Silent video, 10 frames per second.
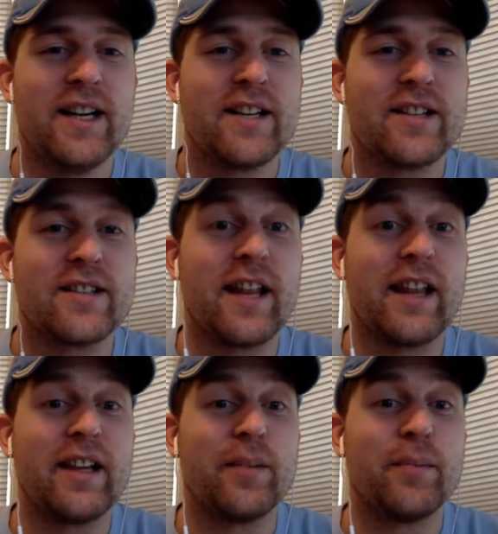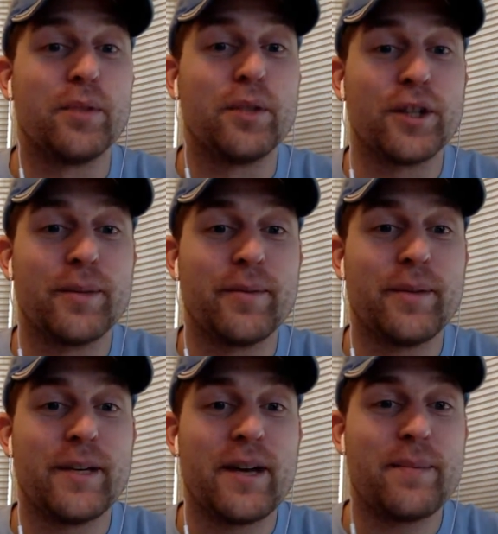just a little blurb of
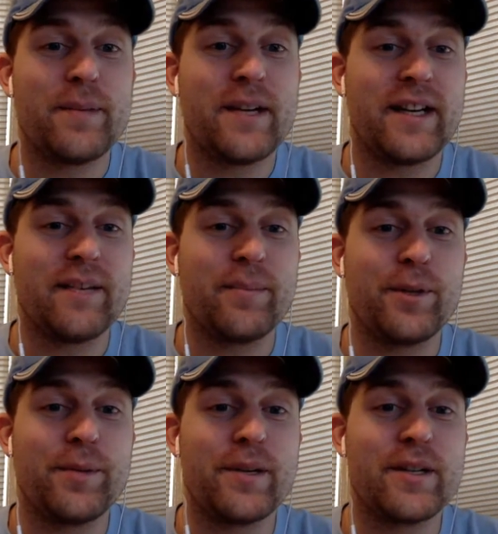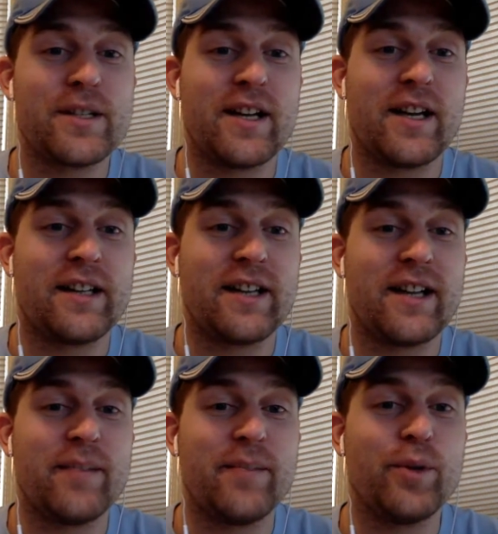me updating pretty much that I
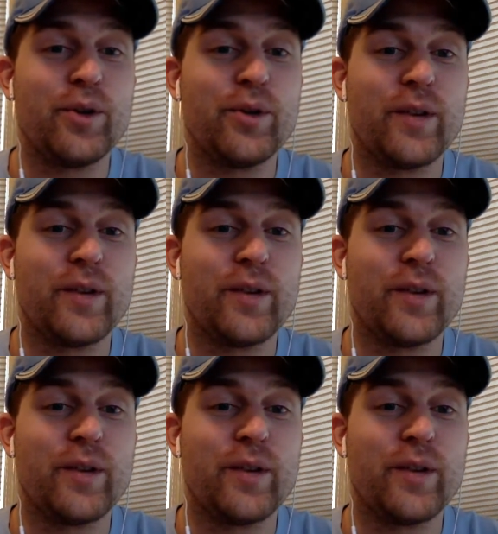had moved,